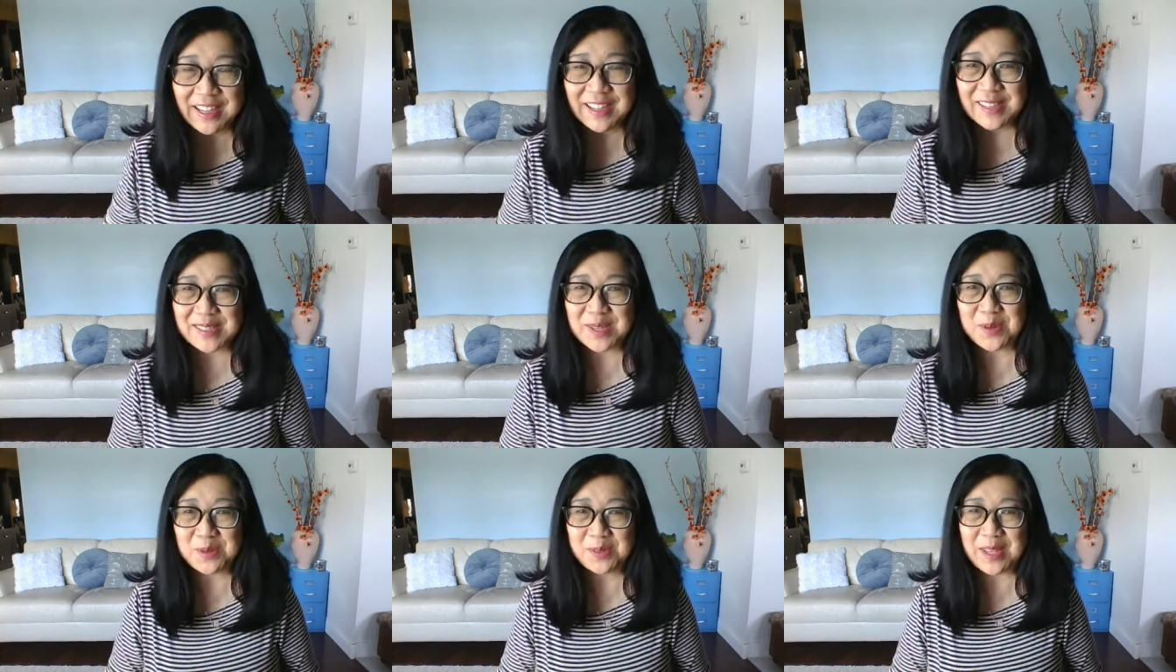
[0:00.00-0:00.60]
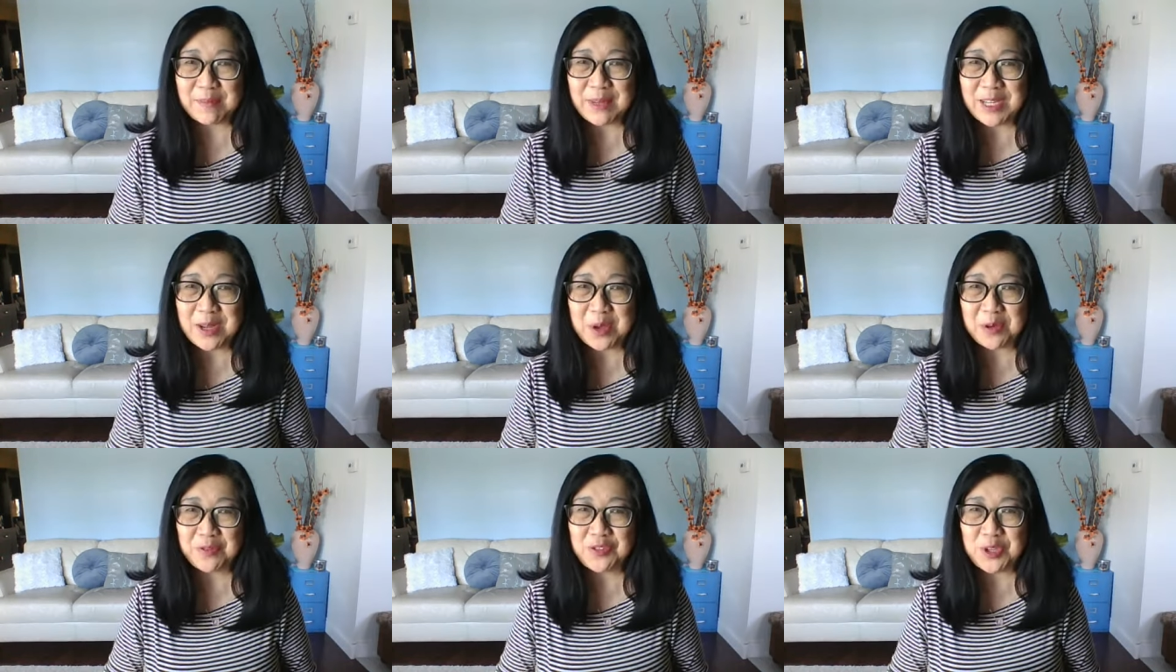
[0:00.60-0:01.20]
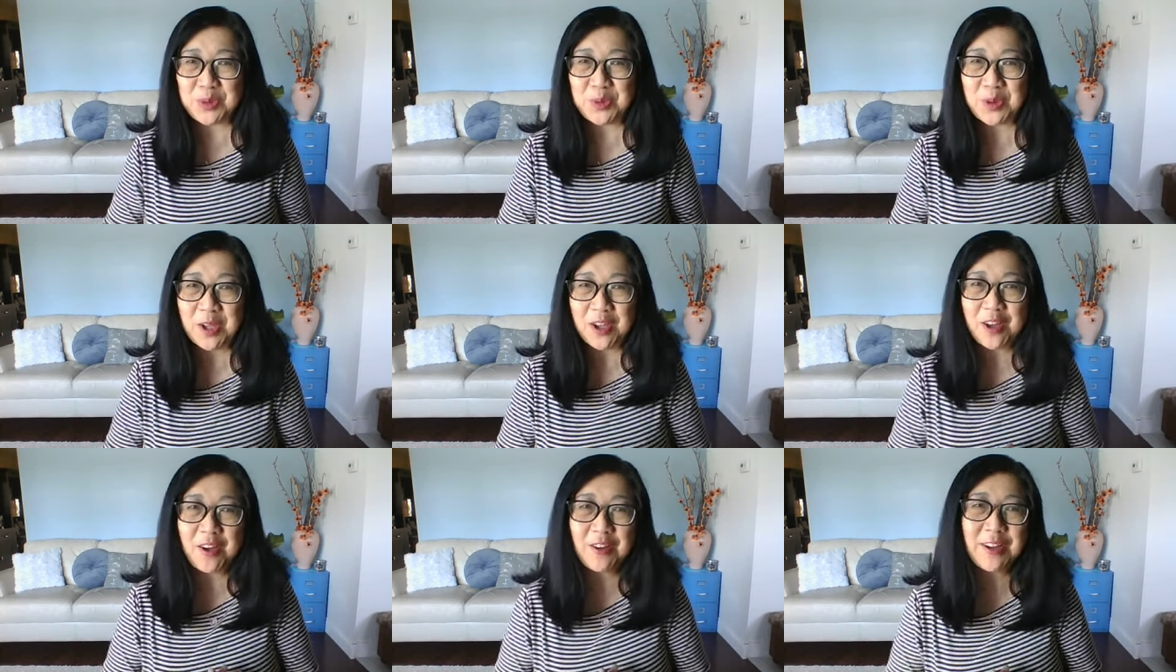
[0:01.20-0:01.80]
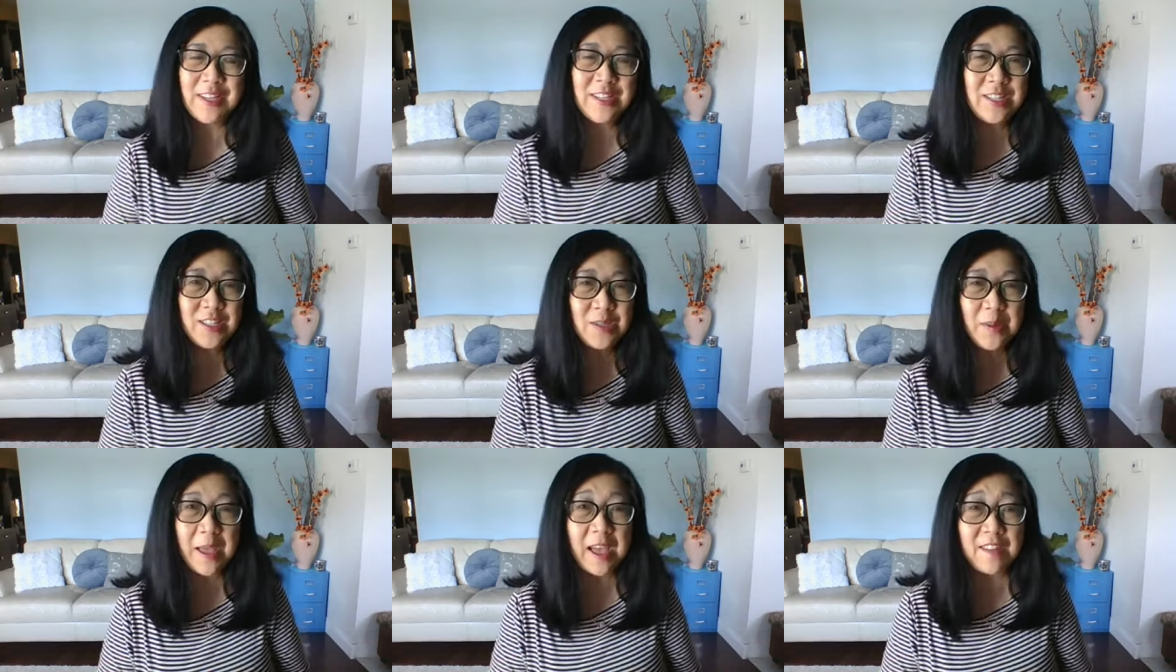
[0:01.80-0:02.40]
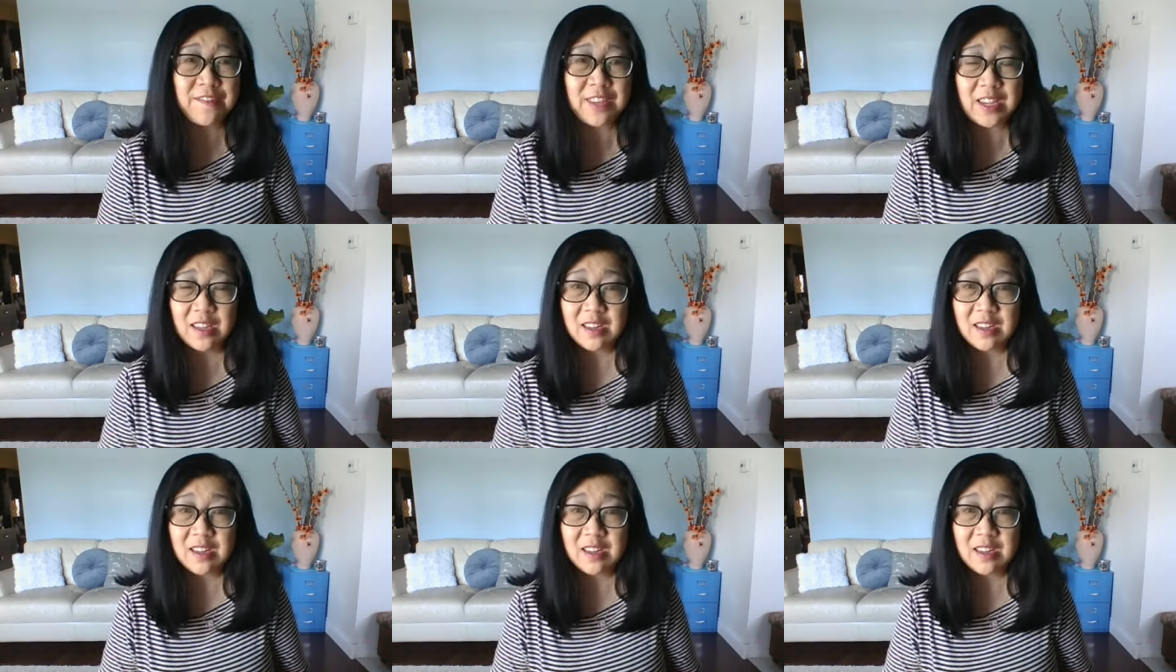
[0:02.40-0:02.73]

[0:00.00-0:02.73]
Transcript: So let me know if you are into having